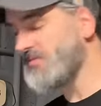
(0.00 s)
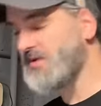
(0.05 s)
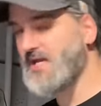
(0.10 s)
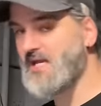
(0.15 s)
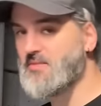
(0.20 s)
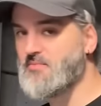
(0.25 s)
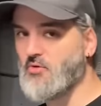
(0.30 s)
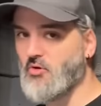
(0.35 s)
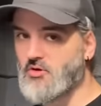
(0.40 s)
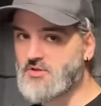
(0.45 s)

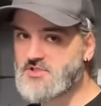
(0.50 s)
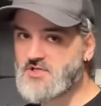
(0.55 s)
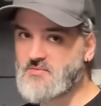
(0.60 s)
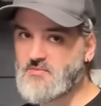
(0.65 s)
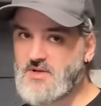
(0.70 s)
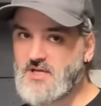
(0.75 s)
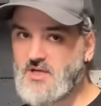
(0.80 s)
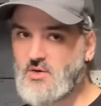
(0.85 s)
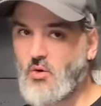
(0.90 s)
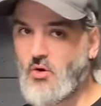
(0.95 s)
keyboards can
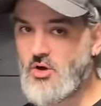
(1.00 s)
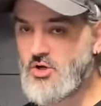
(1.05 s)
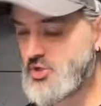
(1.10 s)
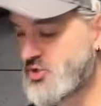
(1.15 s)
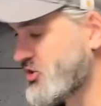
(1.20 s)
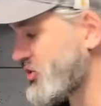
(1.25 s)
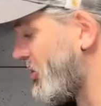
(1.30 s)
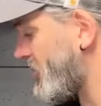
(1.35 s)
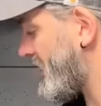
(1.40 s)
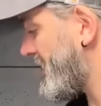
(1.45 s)
be quite
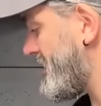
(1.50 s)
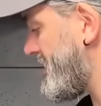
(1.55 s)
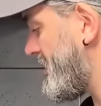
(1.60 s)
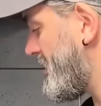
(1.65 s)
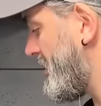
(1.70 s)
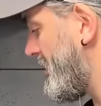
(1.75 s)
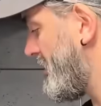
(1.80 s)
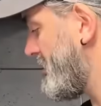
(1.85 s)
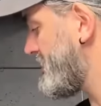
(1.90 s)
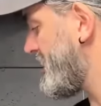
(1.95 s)
shocking, you
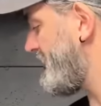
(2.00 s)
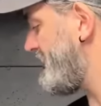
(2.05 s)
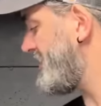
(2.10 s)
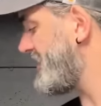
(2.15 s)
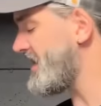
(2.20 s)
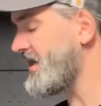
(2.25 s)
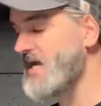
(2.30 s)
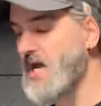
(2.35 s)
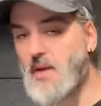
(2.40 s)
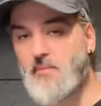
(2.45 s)
know. So if you
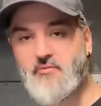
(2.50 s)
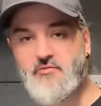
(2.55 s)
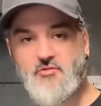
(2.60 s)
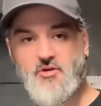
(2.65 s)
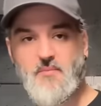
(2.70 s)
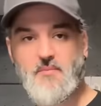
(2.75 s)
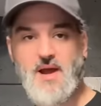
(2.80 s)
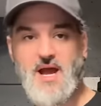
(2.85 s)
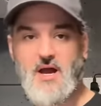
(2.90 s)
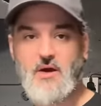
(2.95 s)
can get them for
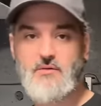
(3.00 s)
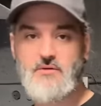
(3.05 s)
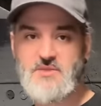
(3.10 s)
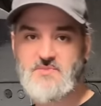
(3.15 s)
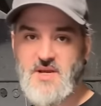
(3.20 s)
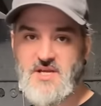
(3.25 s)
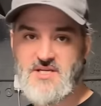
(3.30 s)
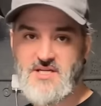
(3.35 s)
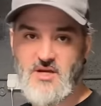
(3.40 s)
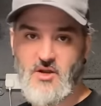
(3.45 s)
a pound,
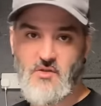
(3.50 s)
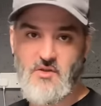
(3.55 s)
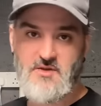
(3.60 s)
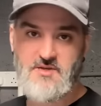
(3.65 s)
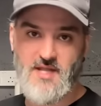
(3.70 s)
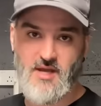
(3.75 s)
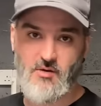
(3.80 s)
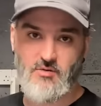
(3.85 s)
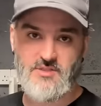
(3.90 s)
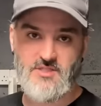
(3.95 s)
especially like the
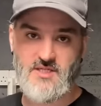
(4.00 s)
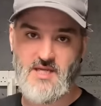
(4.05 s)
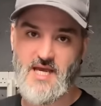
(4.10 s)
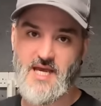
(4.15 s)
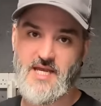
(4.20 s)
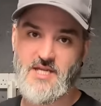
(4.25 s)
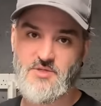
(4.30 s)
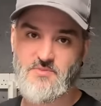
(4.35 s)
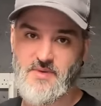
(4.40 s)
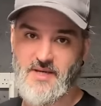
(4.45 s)
Dells and the
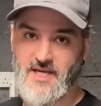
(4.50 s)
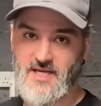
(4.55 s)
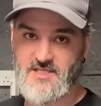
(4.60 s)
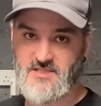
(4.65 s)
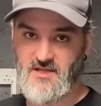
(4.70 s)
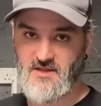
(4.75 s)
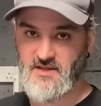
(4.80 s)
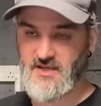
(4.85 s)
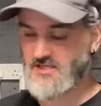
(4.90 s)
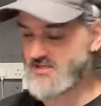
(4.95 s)
HPs
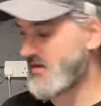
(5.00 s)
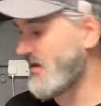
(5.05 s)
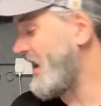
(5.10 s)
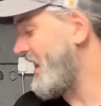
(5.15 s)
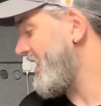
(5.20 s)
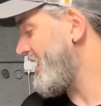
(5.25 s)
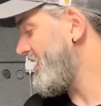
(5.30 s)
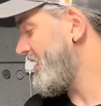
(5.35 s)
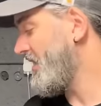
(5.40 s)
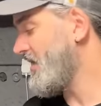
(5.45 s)
and the things like
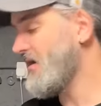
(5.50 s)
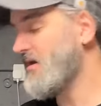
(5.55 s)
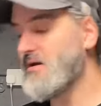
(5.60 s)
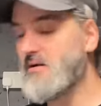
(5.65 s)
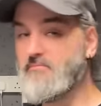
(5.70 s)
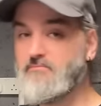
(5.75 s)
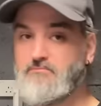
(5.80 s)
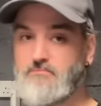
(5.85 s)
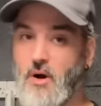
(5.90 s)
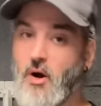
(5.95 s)
that,
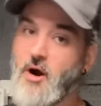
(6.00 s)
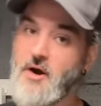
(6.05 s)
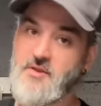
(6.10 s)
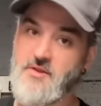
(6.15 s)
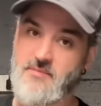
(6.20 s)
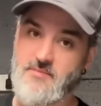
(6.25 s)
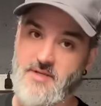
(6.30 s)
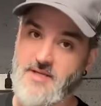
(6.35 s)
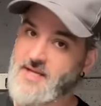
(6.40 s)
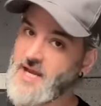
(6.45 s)
buy
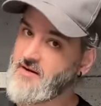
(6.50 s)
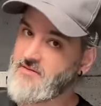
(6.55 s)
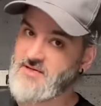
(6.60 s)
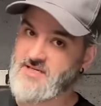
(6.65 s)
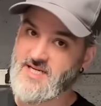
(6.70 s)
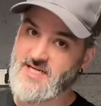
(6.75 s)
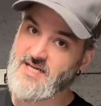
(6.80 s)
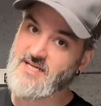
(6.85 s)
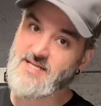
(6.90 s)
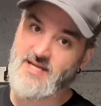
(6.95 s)
them. You're
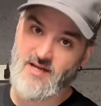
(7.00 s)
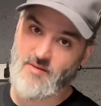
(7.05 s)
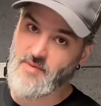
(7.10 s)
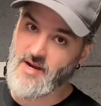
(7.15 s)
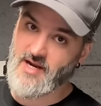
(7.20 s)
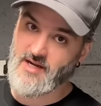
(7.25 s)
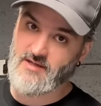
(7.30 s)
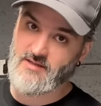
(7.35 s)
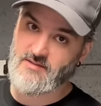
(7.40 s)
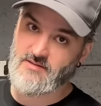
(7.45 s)
guaranteed a tenner
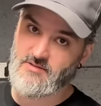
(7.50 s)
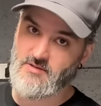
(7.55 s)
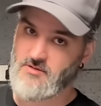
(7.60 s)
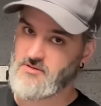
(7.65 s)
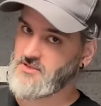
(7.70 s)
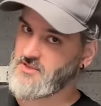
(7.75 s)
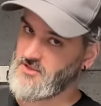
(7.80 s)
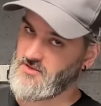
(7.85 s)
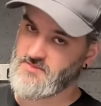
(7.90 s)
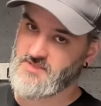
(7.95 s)
back, nine
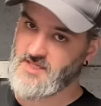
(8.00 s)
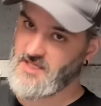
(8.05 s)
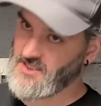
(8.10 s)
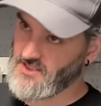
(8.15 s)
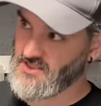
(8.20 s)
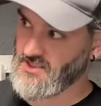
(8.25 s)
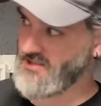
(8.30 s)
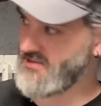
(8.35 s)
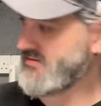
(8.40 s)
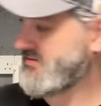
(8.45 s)
times out of
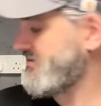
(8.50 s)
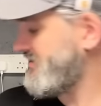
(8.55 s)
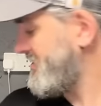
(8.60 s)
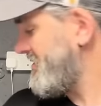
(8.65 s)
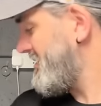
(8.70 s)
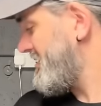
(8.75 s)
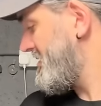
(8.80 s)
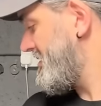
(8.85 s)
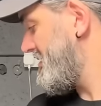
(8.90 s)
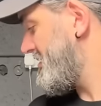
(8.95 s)
ten.
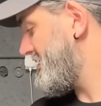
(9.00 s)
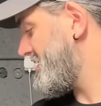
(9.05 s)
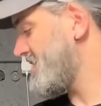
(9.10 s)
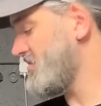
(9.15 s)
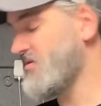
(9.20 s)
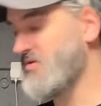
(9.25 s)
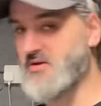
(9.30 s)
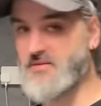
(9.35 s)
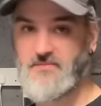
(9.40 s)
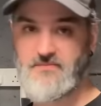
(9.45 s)
Some
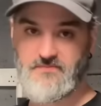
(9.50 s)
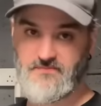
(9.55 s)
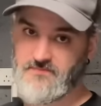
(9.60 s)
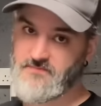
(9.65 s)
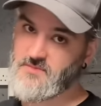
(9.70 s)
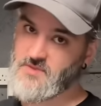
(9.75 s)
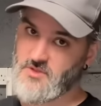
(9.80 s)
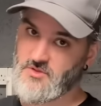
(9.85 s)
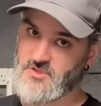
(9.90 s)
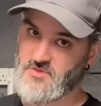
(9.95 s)
of them
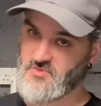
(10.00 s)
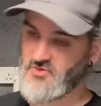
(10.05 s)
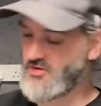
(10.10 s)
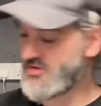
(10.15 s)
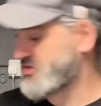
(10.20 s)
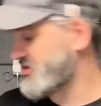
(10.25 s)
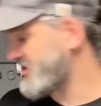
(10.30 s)
can surprise